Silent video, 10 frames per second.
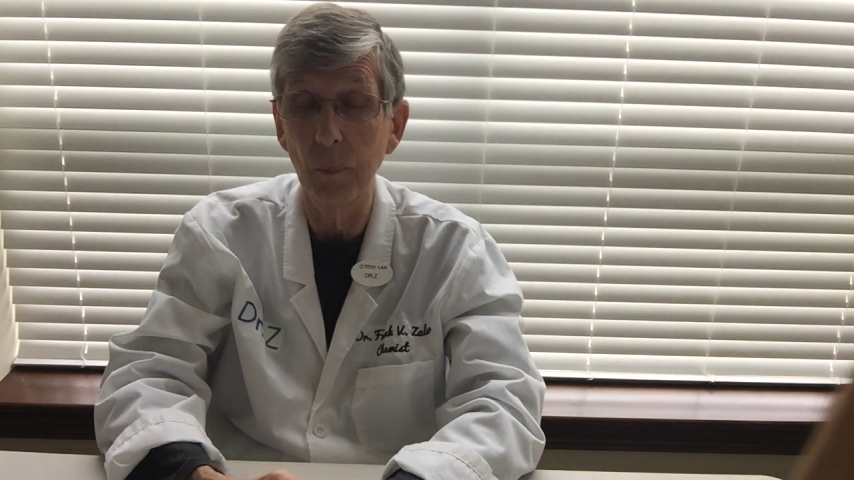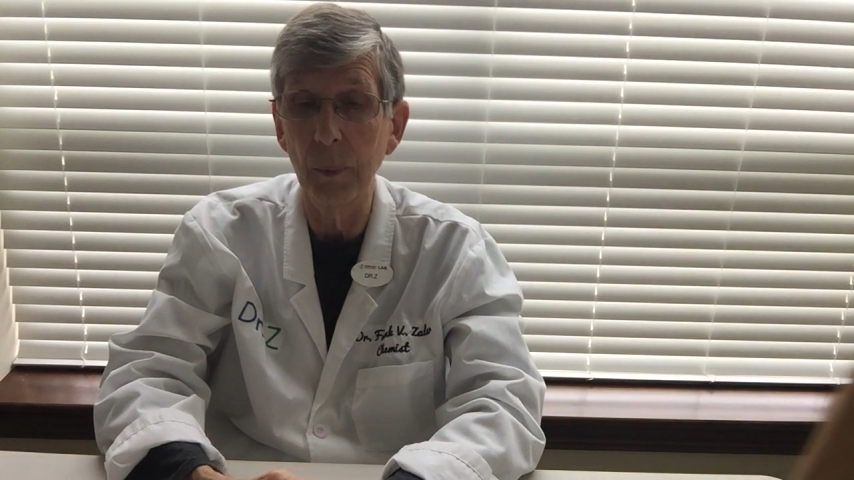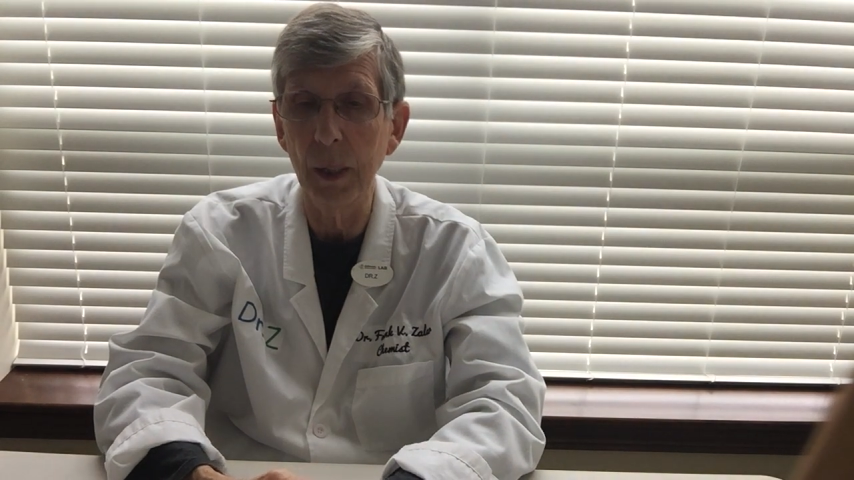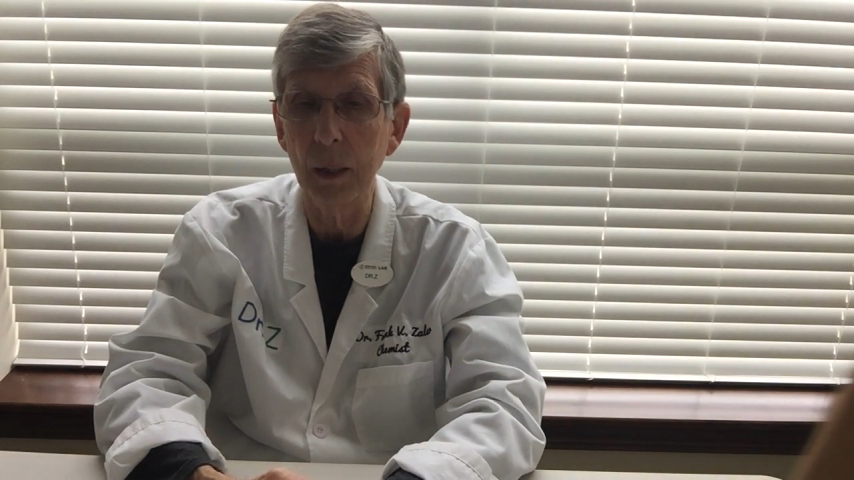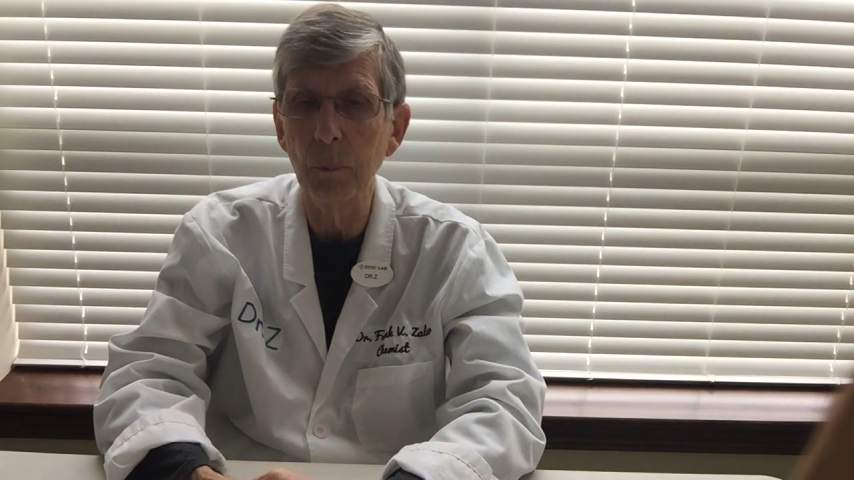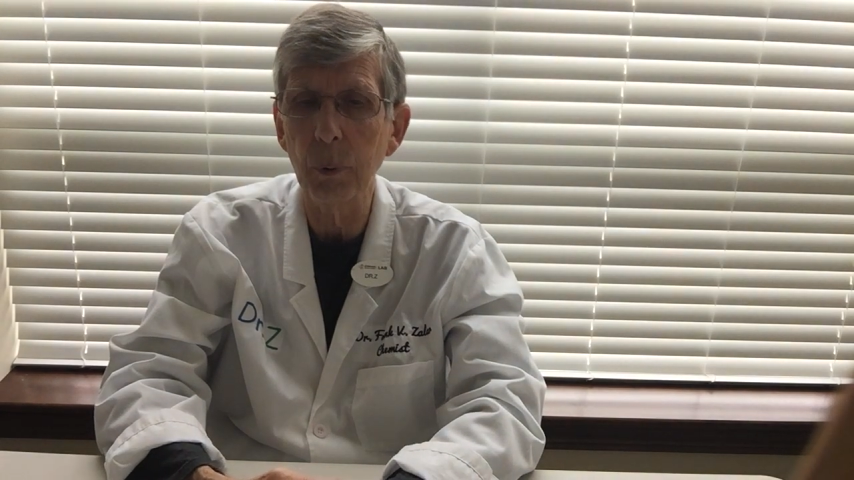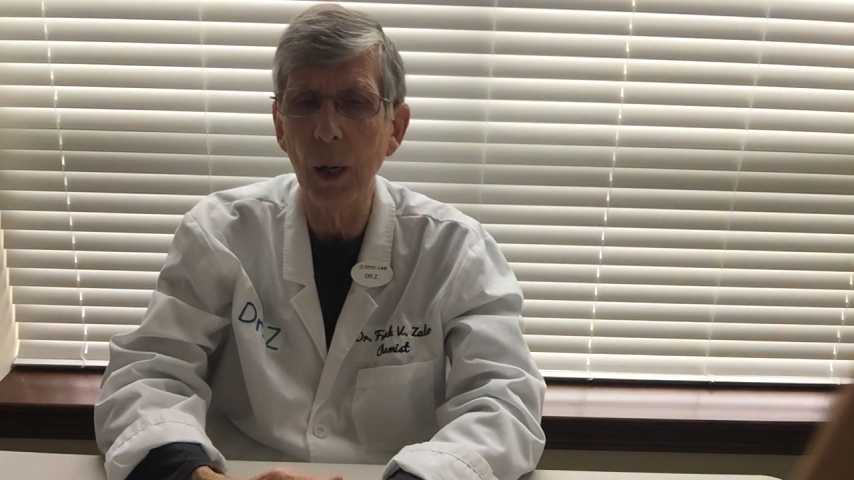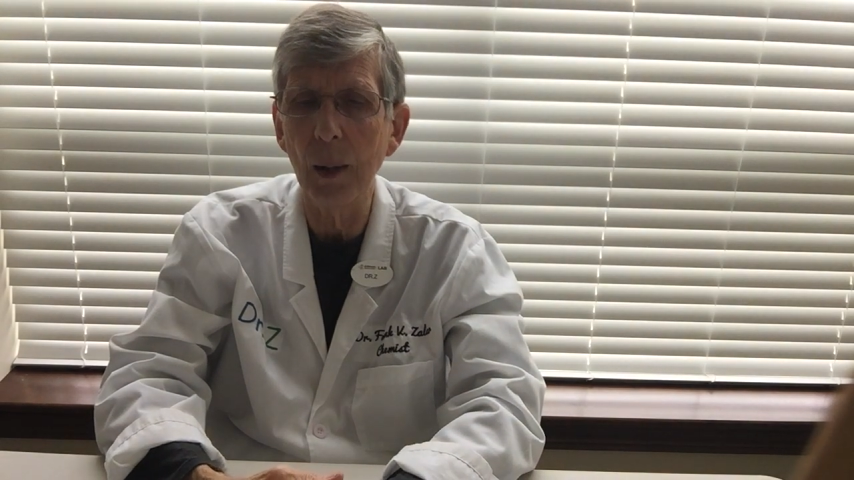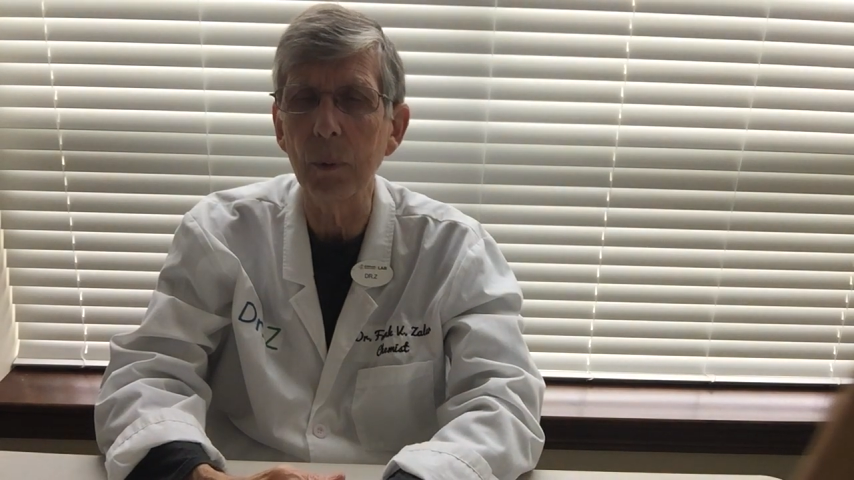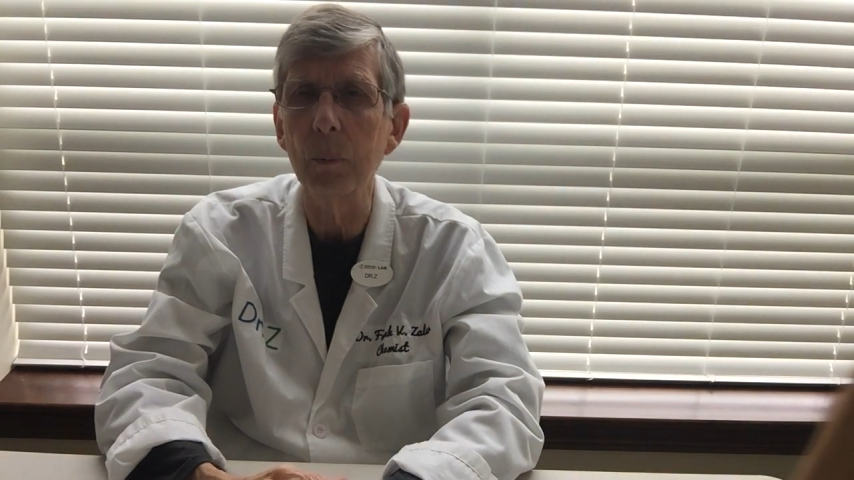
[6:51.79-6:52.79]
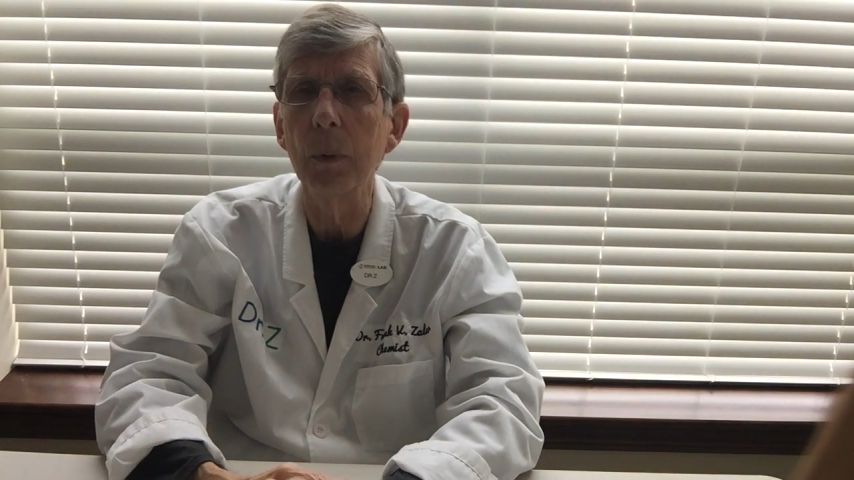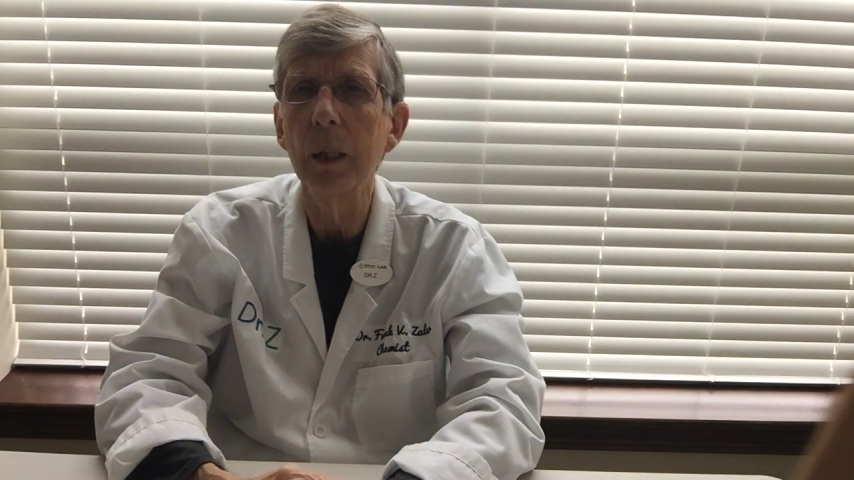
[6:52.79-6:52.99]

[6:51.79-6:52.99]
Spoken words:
big problem.